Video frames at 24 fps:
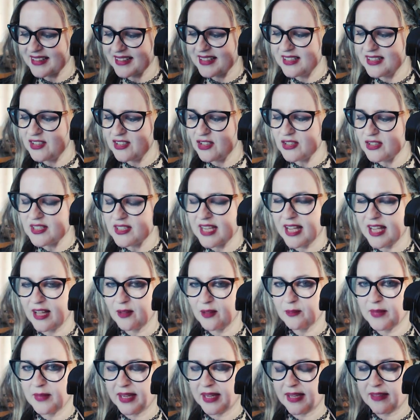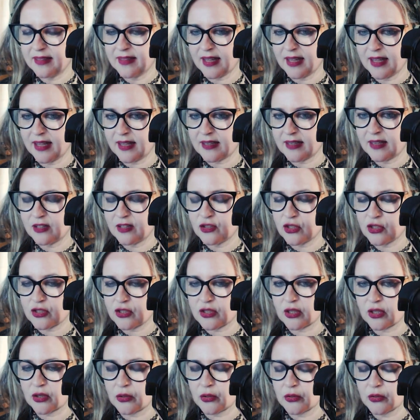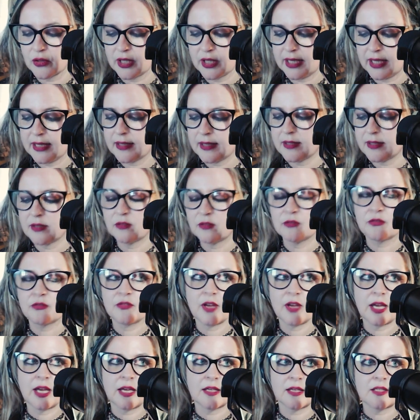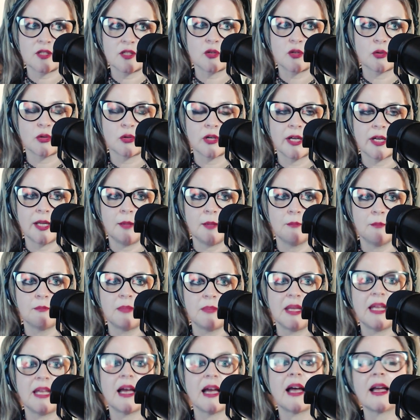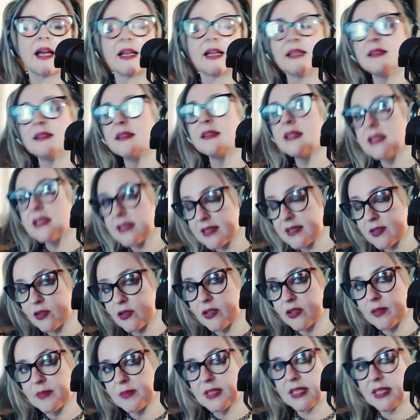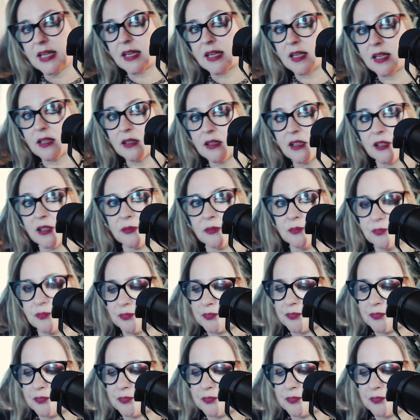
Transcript: Can you tell me then just the creative story behind this song in particular?